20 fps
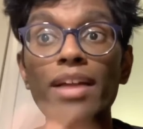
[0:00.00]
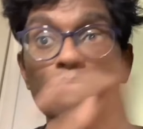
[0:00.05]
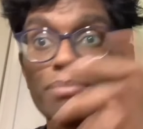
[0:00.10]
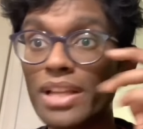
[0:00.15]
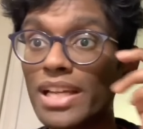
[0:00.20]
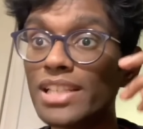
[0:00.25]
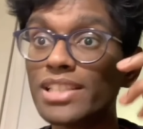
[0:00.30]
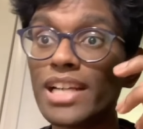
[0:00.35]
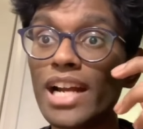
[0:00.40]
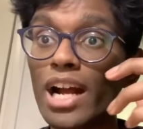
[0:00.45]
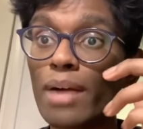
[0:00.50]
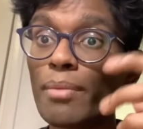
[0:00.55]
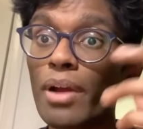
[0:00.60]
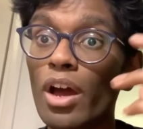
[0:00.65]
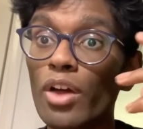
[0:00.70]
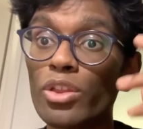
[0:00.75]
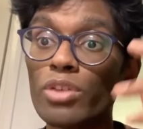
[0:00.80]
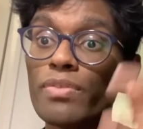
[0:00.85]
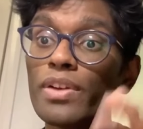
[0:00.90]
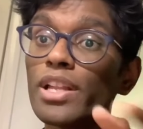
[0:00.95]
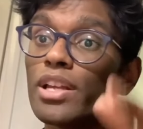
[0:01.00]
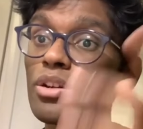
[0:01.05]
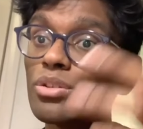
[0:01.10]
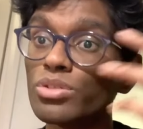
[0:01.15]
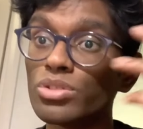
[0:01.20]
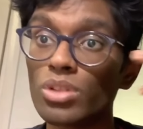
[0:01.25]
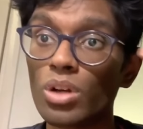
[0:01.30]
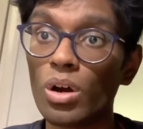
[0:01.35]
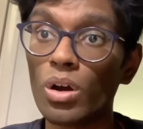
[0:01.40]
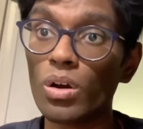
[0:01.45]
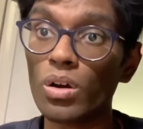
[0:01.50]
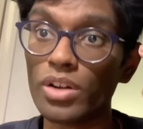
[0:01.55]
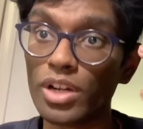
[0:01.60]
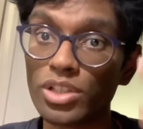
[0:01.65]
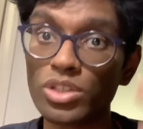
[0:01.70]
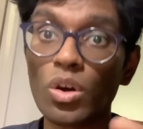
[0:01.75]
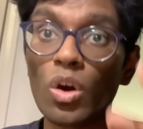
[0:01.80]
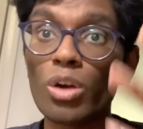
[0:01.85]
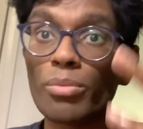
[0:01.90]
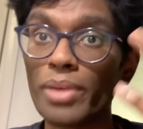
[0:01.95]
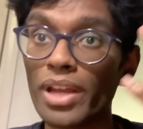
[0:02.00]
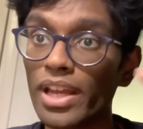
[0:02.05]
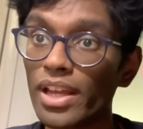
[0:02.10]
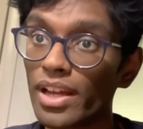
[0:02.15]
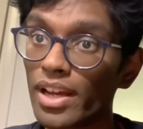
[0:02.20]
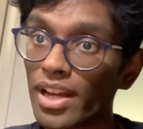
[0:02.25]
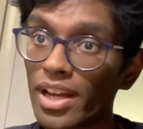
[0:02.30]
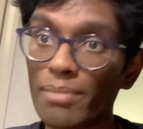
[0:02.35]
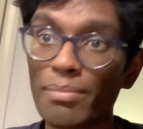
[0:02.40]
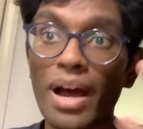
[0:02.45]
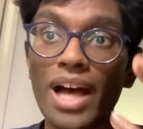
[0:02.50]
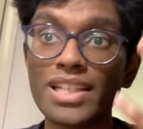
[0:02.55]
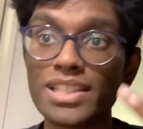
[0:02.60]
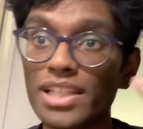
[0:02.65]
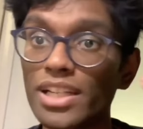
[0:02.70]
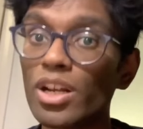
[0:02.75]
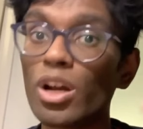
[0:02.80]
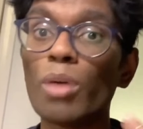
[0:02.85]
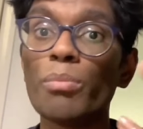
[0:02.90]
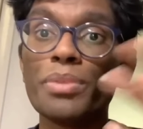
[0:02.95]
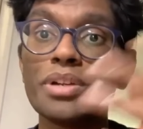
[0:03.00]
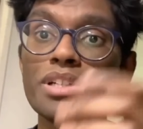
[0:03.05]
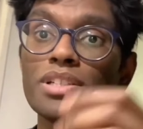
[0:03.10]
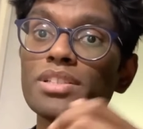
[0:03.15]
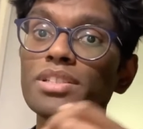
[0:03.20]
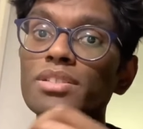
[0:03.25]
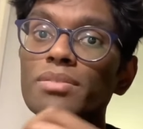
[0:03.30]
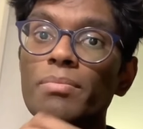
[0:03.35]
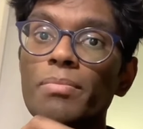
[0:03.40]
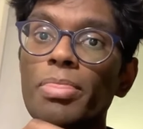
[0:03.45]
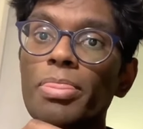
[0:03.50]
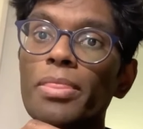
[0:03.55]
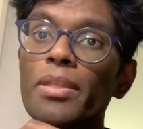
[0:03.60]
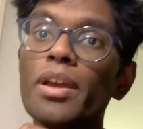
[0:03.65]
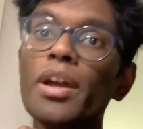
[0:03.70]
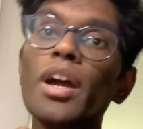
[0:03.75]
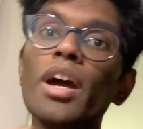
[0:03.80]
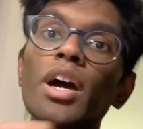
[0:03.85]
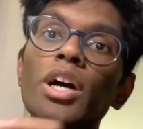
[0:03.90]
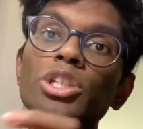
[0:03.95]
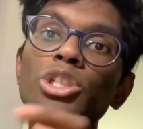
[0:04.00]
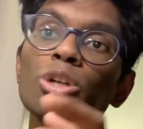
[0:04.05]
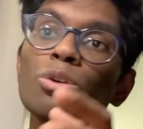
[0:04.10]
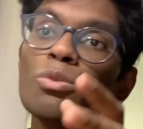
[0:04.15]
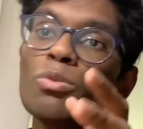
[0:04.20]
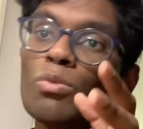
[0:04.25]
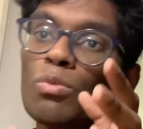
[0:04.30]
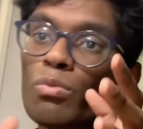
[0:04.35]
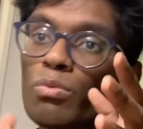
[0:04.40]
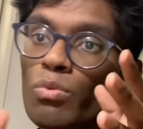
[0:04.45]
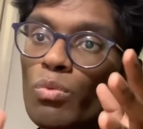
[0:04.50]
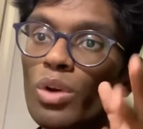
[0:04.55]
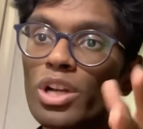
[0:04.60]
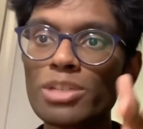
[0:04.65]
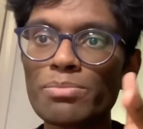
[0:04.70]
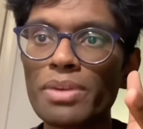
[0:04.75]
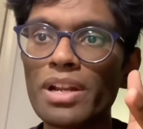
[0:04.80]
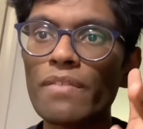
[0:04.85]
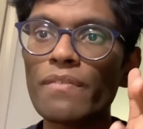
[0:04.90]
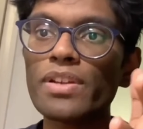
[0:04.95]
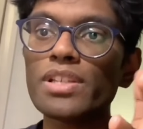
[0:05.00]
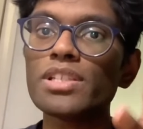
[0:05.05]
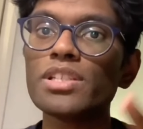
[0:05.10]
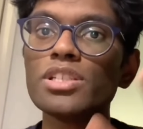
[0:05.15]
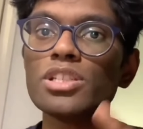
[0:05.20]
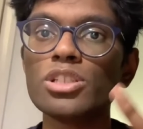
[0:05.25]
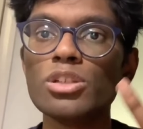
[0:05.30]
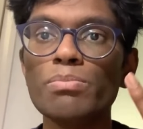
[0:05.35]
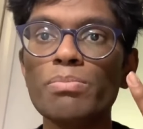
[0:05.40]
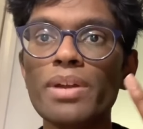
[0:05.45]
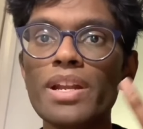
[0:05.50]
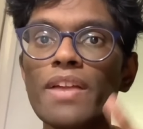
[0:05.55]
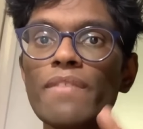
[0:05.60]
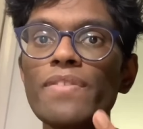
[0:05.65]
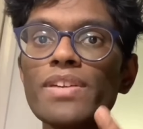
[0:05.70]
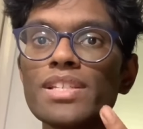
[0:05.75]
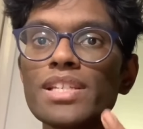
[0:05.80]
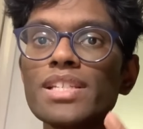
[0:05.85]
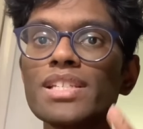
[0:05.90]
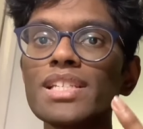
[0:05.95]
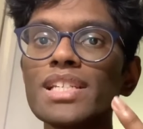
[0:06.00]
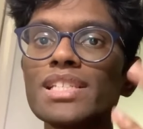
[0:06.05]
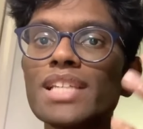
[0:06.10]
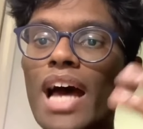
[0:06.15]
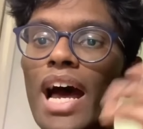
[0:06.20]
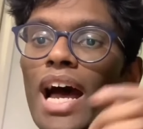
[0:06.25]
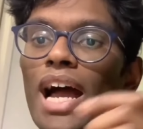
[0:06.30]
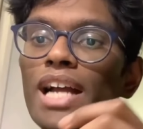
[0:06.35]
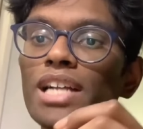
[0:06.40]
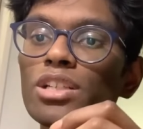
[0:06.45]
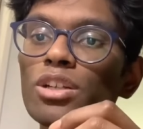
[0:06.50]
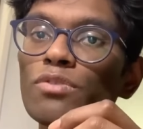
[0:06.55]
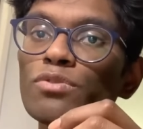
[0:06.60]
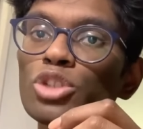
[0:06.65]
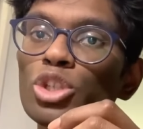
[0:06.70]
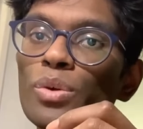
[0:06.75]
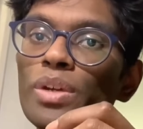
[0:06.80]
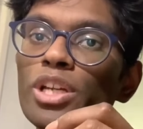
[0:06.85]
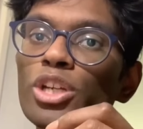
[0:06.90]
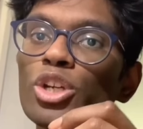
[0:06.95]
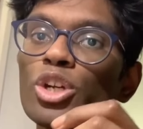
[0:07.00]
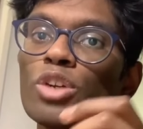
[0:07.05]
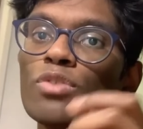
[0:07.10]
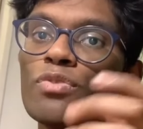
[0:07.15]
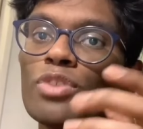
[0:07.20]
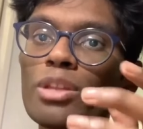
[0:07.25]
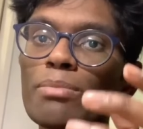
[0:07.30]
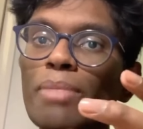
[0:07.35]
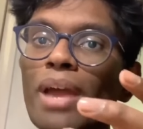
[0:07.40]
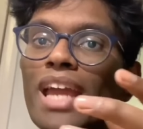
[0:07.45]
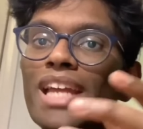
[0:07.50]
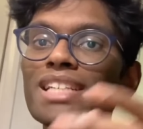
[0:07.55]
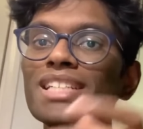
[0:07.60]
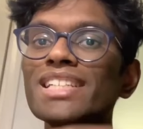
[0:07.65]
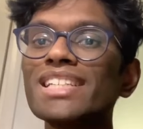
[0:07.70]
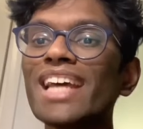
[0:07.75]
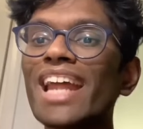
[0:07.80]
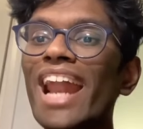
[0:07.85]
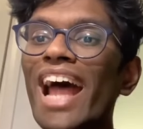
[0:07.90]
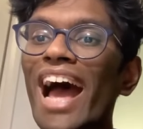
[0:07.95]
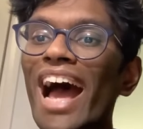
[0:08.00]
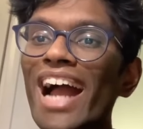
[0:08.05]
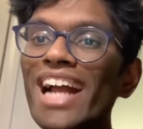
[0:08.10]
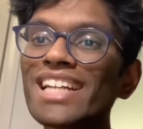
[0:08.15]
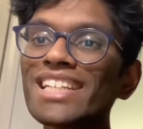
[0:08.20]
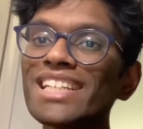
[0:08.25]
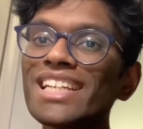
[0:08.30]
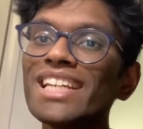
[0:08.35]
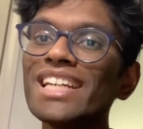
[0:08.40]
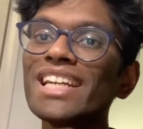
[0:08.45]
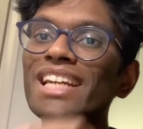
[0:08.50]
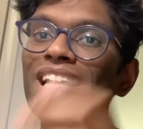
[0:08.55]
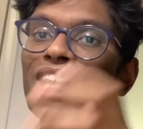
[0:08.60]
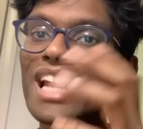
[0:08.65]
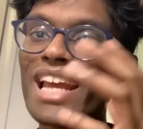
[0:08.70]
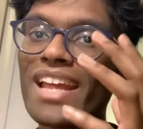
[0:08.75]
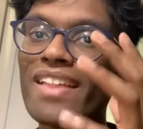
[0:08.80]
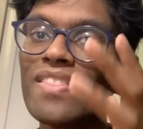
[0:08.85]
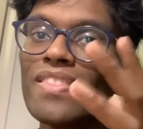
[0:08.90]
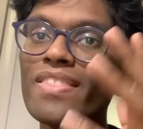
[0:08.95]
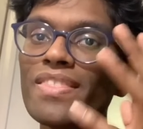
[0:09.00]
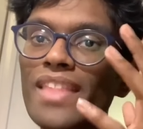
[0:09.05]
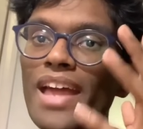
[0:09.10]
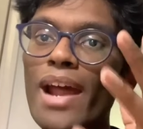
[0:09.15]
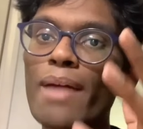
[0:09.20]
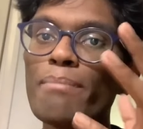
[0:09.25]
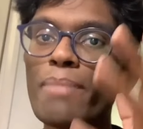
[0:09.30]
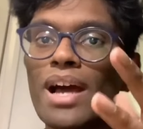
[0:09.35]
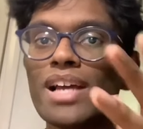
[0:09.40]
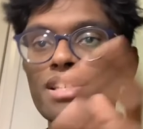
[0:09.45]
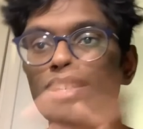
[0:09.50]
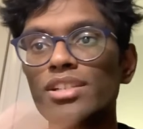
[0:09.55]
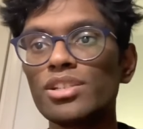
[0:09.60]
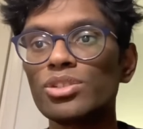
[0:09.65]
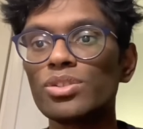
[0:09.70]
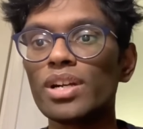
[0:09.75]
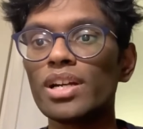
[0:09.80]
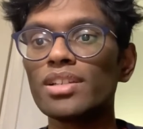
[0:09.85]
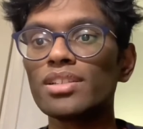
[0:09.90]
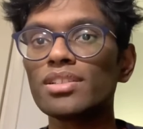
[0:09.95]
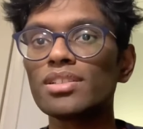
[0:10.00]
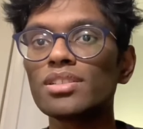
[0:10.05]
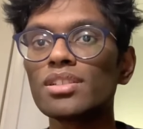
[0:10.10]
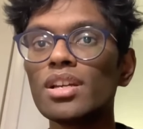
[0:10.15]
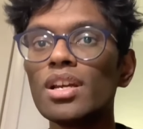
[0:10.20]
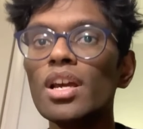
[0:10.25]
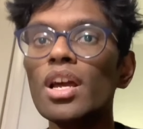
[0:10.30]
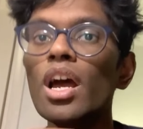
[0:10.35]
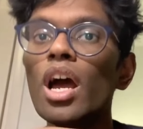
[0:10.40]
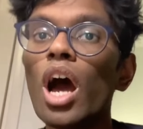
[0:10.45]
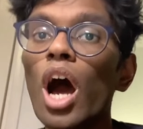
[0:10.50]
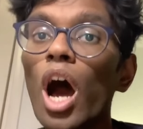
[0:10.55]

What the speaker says: And please check out my other videos on autonomy and capacity and competence. So what is beneficence? So beneficence is the act of doing good for the patient and acting in their best interests.